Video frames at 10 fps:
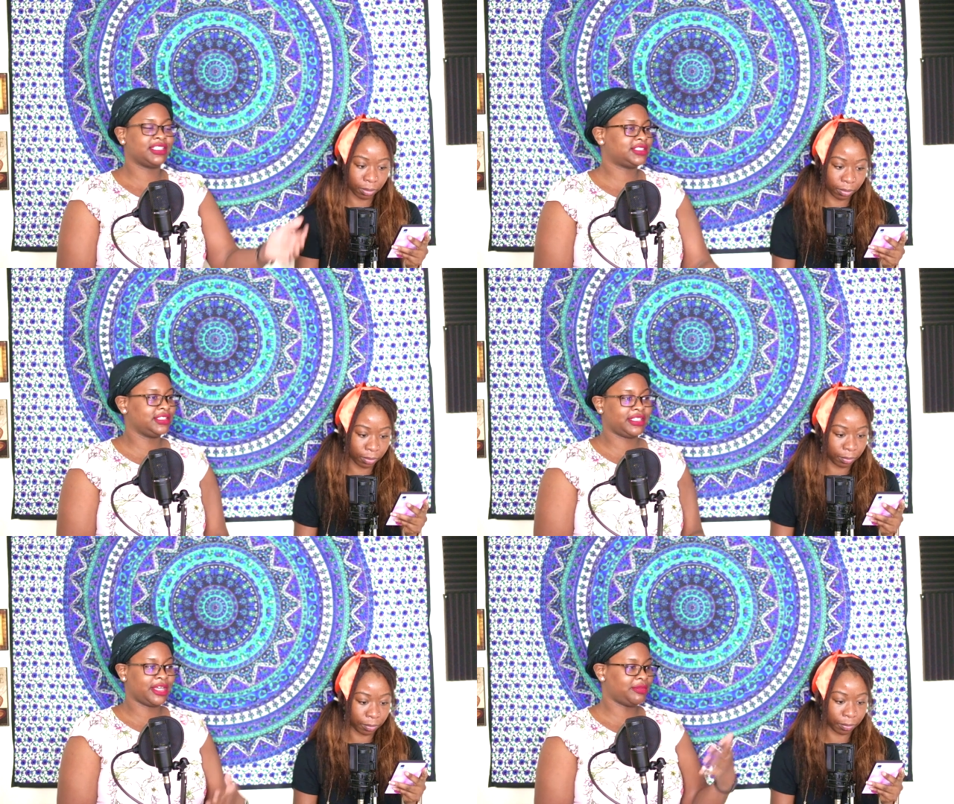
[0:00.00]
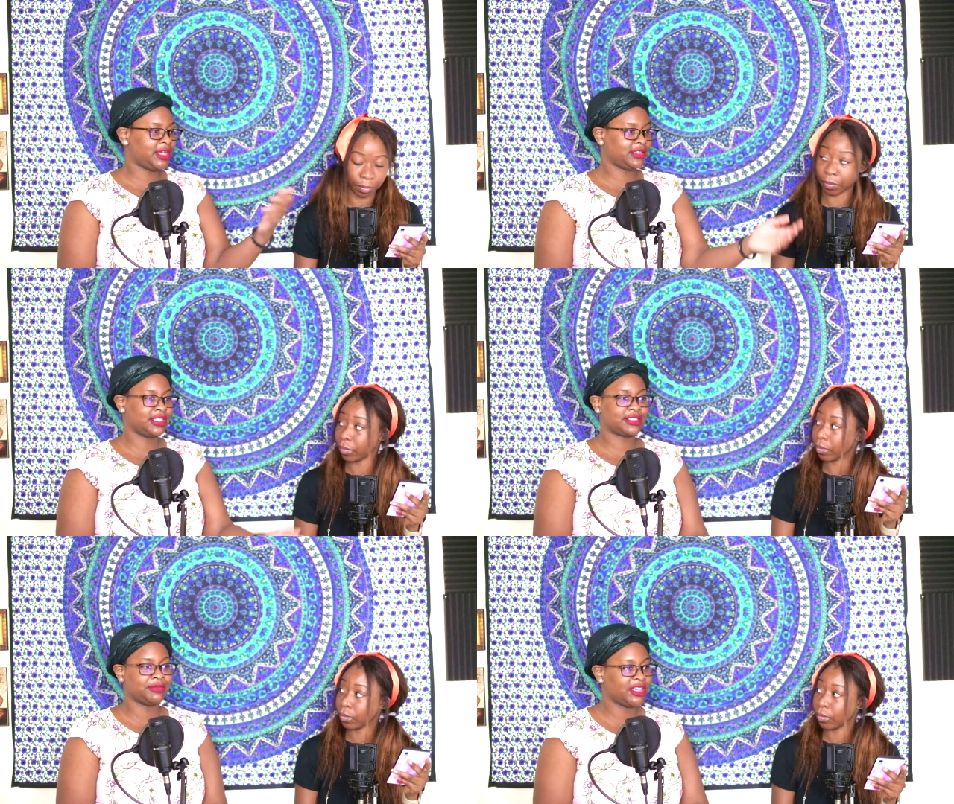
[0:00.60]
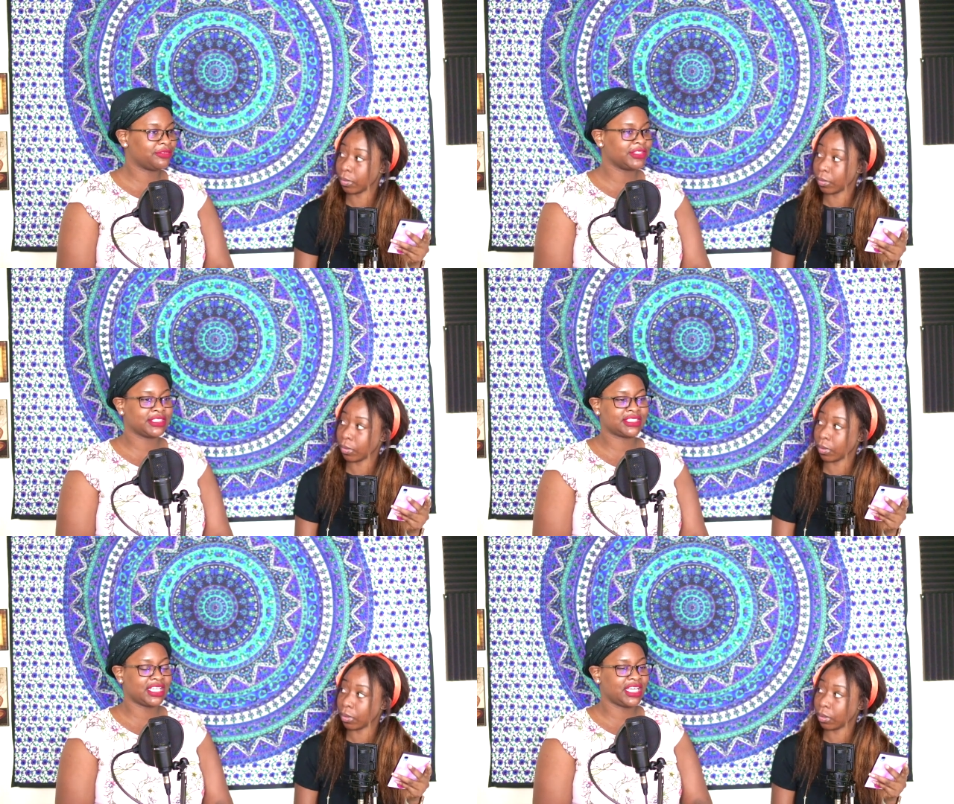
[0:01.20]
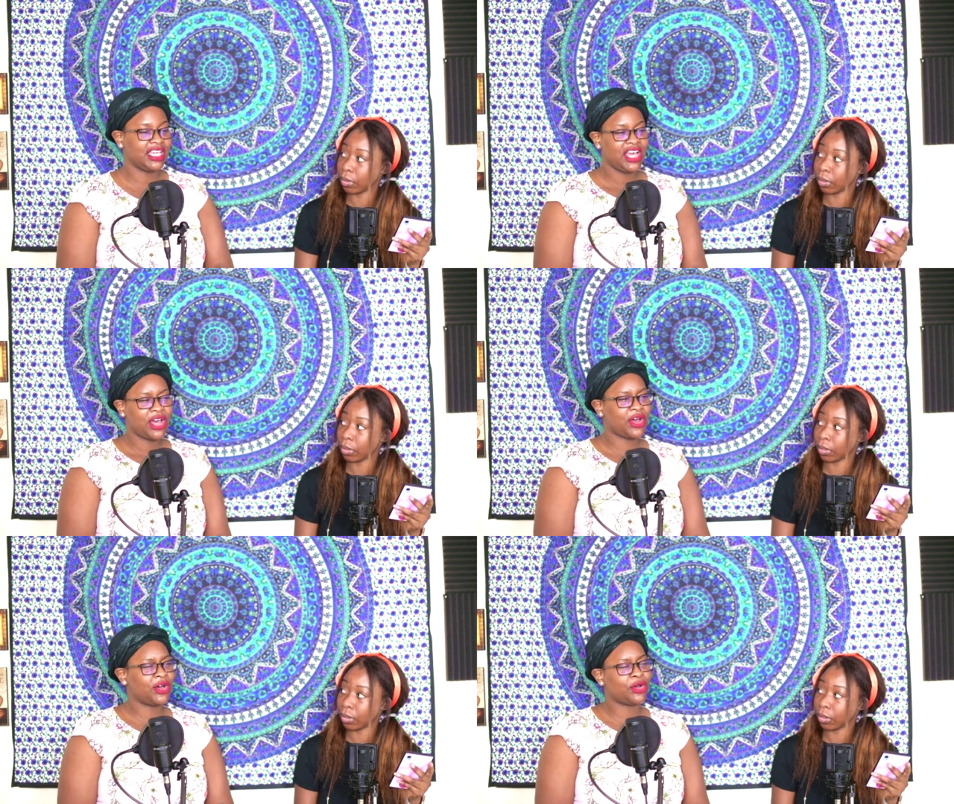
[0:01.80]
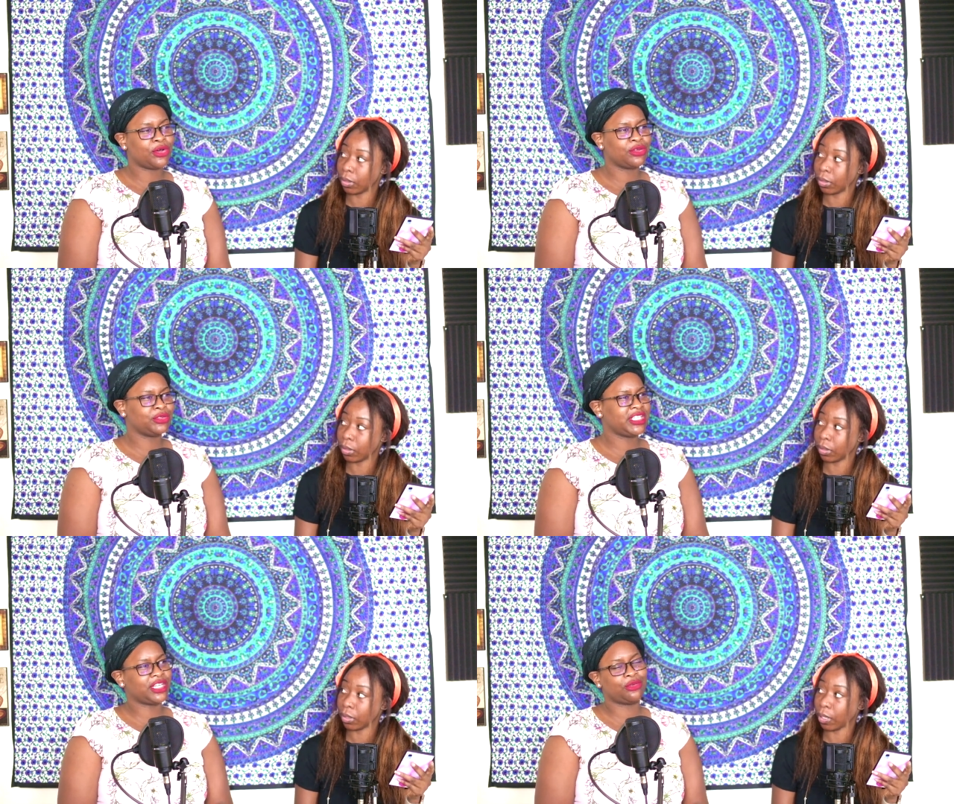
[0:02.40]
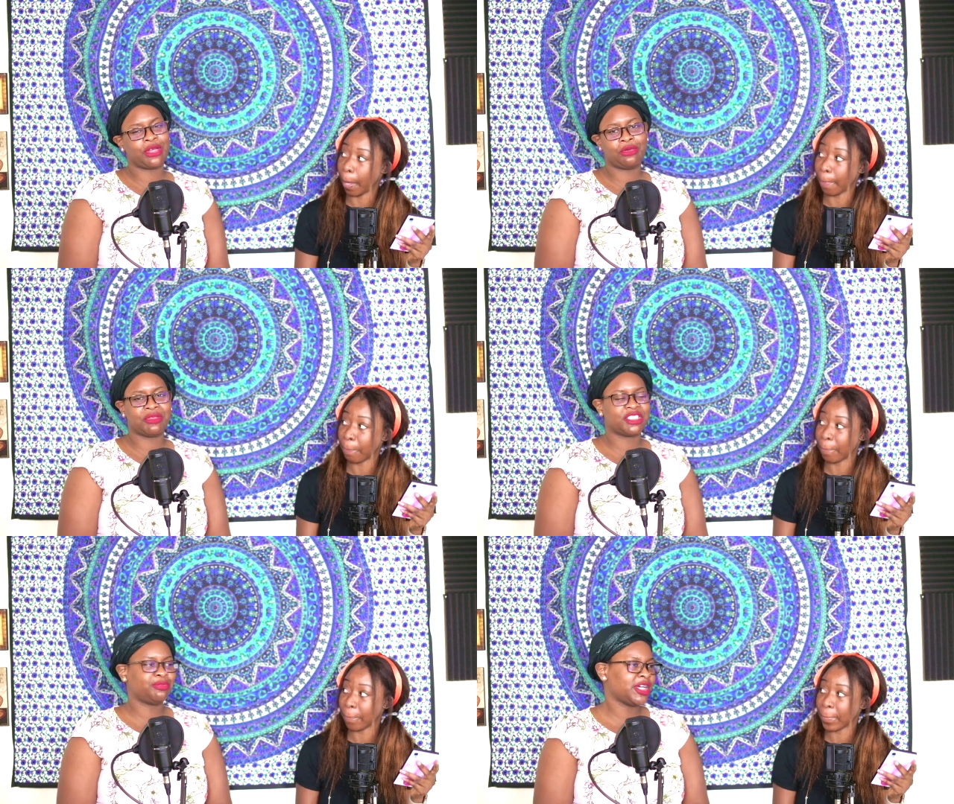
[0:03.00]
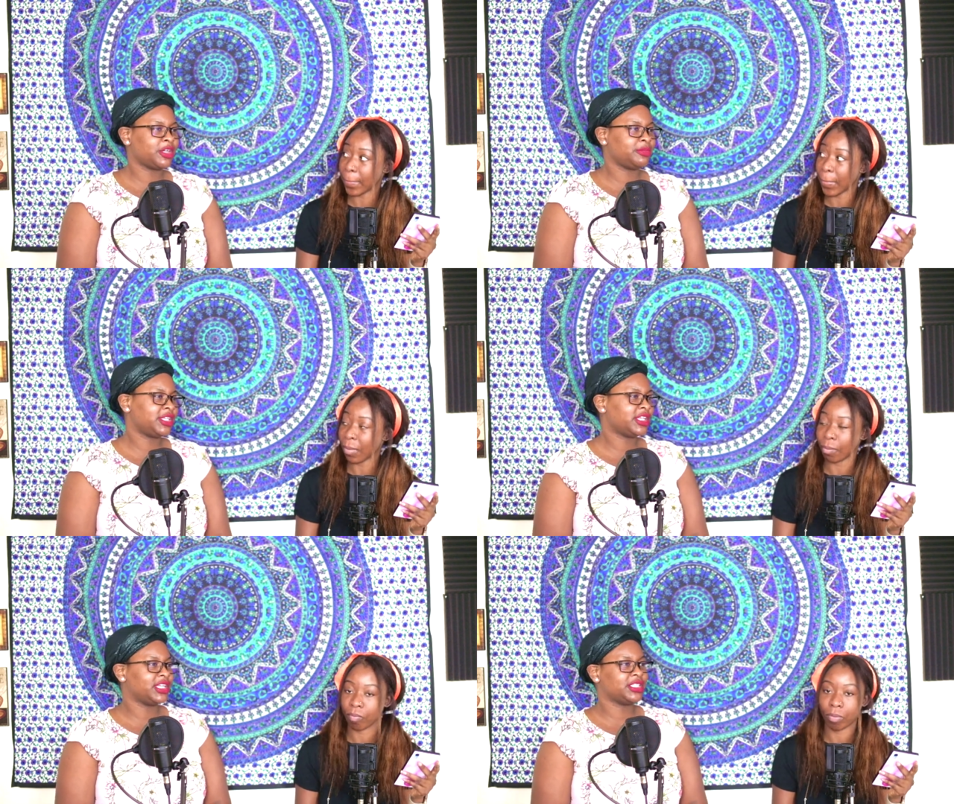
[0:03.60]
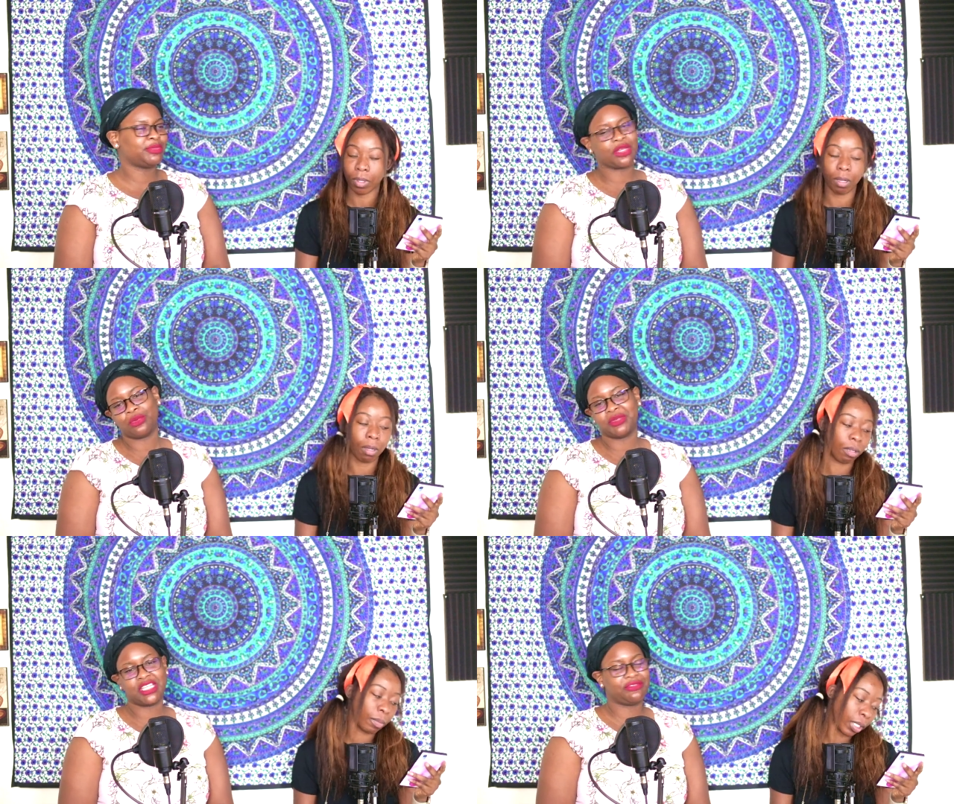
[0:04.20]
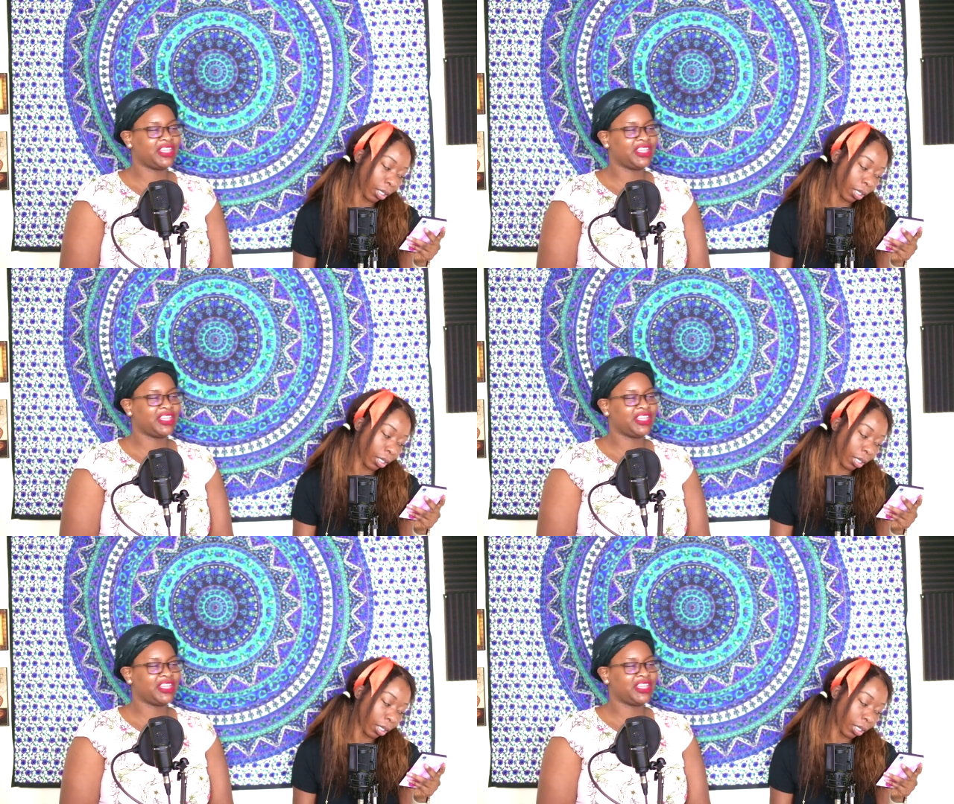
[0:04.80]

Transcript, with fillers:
Speaker 1: to come out his mouth and say, "Oh, dating white women is better because black oh women give God.